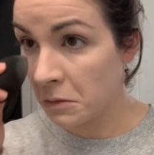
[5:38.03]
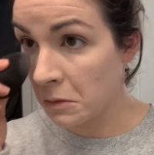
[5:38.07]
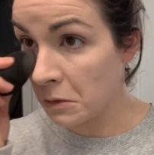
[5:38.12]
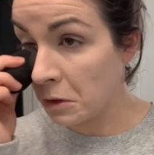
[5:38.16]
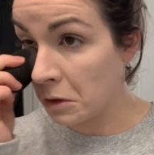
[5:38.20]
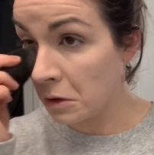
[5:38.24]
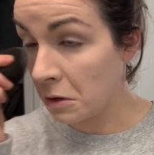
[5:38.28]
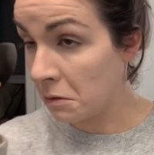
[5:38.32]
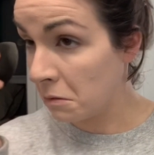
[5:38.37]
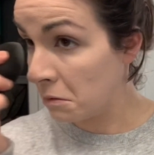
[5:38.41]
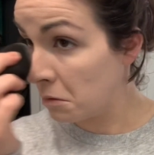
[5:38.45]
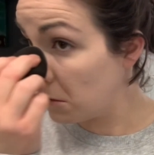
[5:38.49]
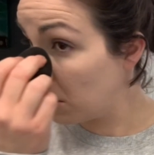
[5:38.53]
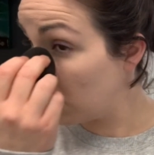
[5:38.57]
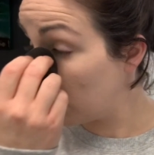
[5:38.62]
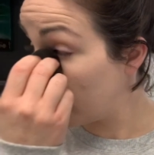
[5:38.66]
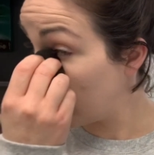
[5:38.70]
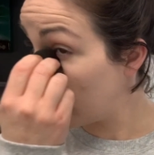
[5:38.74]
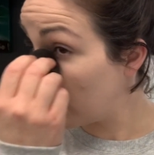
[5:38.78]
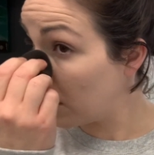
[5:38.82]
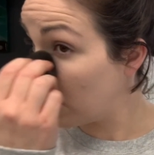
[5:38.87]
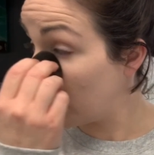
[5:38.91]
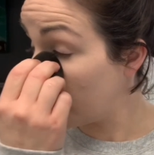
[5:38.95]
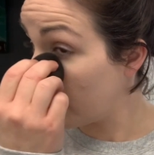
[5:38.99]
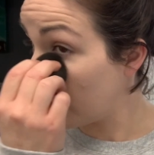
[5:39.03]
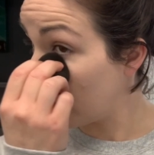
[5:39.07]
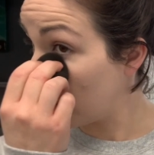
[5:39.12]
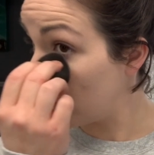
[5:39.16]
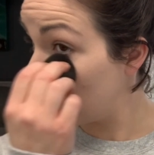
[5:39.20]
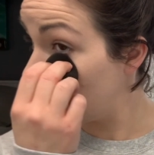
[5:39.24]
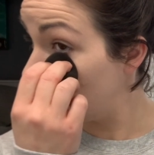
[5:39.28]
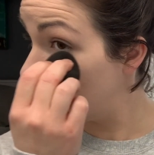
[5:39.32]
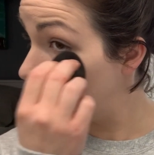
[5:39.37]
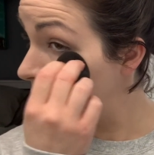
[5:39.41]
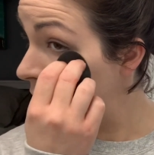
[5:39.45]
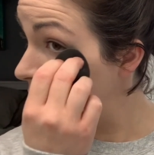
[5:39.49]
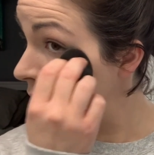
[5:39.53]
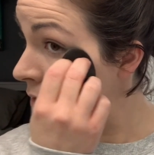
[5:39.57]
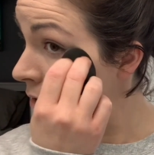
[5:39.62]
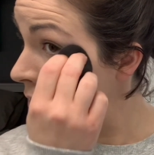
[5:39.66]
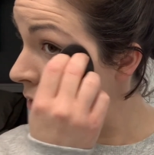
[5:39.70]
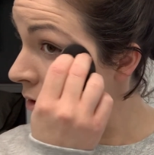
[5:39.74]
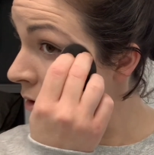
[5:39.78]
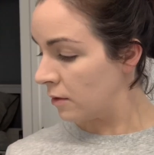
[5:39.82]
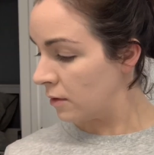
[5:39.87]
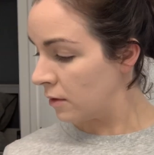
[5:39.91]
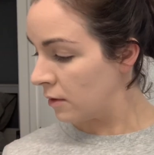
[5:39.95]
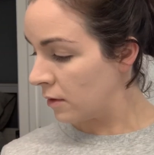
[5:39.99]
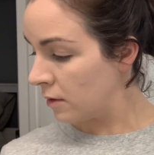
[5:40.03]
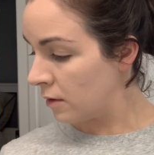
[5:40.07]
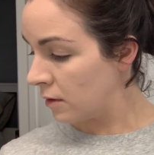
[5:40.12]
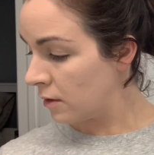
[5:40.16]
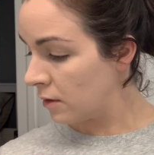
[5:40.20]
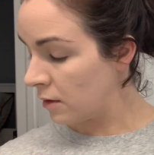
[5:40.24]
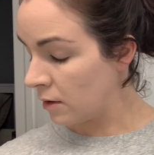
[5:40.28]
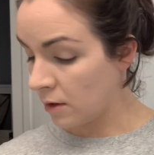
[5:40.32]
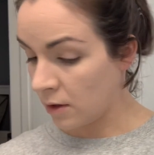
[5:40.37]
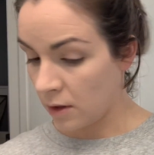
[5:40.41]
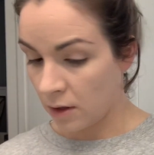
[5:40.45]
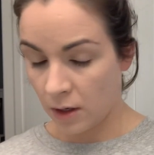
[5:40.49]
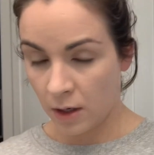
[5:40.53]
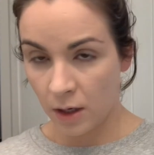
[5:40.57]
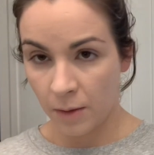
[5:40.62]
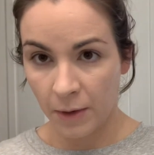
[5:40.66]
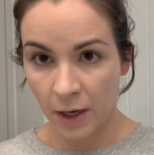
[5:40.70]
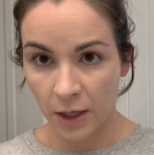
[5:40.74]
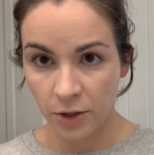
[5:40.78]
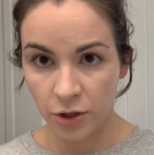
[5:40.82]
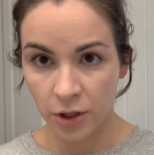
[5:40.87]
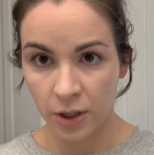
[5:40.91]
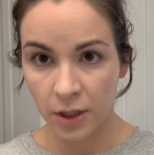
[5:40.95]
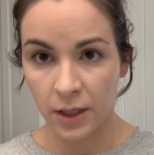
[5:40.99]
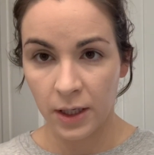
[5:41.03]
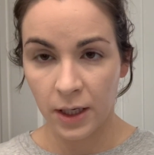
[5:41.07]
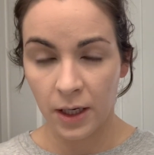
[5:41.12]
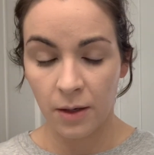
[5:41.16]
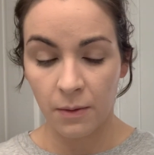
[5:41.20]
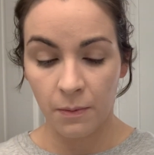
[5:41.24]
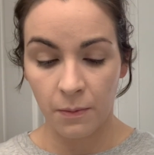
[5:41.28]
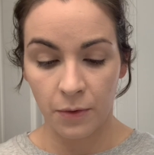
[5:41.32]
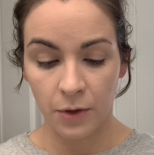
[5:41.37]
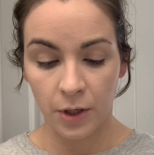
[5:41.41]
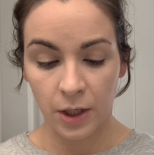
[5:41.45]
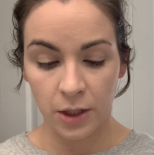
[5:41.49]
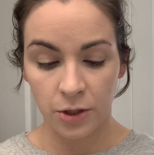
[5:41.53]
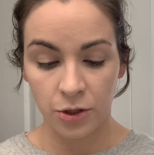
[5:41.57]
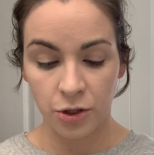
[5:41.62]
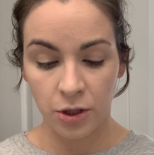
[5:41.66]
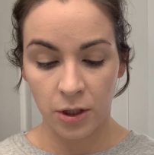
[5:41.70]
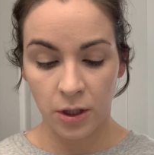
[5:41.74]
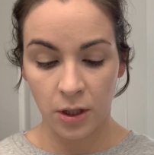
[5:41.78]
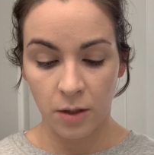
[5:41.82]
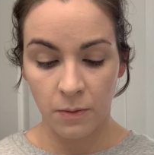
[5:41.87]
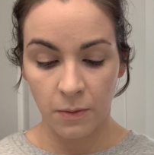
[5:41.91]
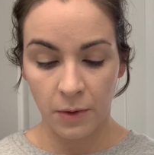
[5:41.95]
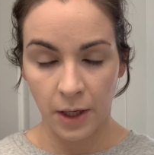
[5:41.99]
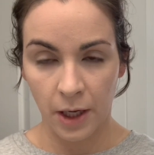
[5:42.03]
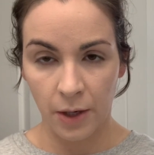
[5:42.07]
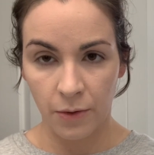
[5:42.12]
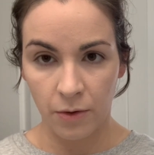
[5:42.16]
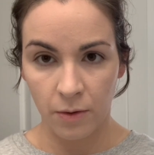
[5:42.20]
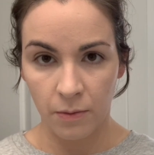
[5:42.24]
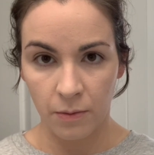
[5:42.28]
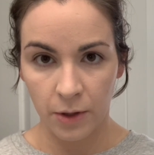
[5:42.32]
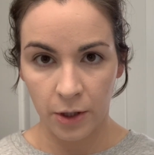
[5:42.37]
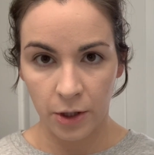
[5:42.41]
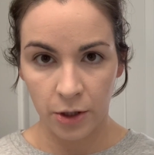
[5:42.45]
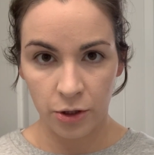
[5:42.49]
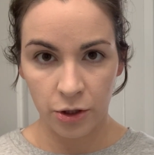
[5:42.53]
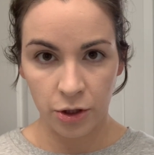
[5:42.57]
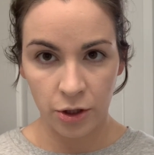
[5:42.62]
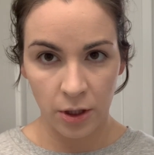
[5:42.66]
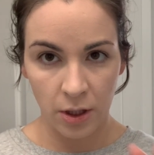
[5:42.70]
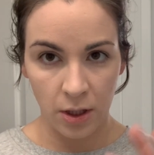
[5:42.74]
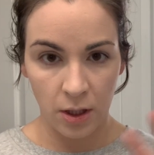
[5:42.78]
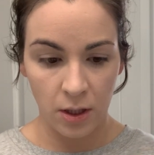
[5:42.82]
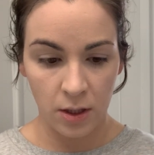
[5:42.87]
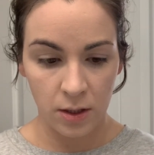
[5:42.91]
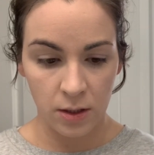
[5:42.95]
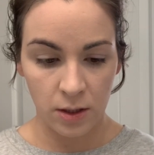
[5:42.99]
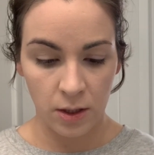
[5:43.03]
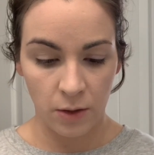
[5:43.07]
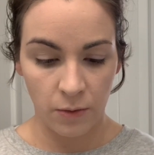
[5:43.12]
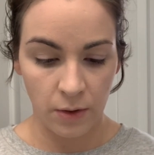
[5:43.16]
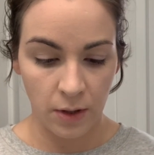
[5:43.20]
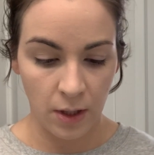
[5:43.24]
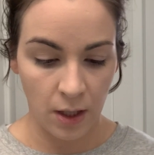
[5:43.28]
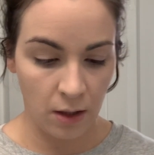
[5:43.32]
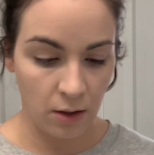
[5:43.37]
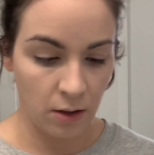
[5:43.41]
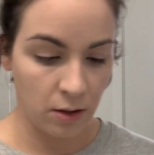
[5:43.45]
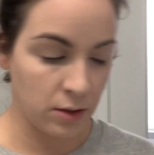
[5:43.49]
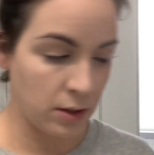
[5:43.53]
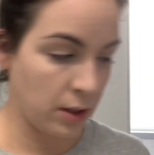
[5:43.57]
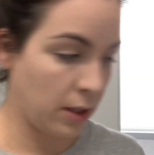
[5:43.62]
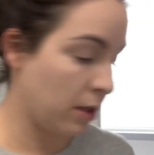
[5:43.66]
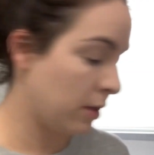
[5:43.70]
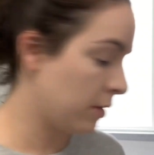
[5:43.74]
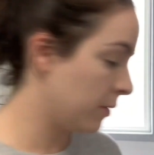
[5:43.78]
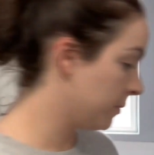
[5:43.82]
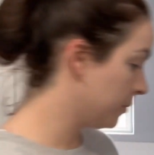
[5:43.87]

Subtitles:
A little bit, not bad. All right, I'm actually gonna get a brush and apply it with a brush and then see what that looks like.